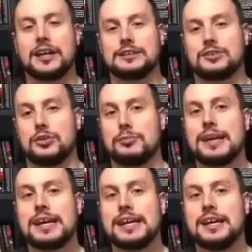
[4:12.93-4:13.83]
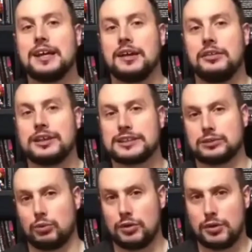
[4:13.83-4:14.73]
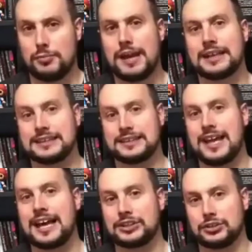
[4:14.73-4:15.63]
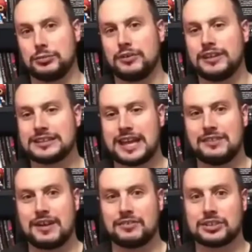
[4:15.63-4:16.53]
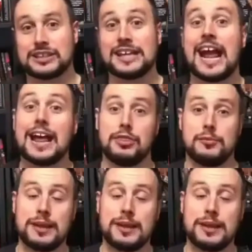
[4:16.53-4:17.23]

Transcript: because to me, this is one of the best slasher movies that I've ever seen and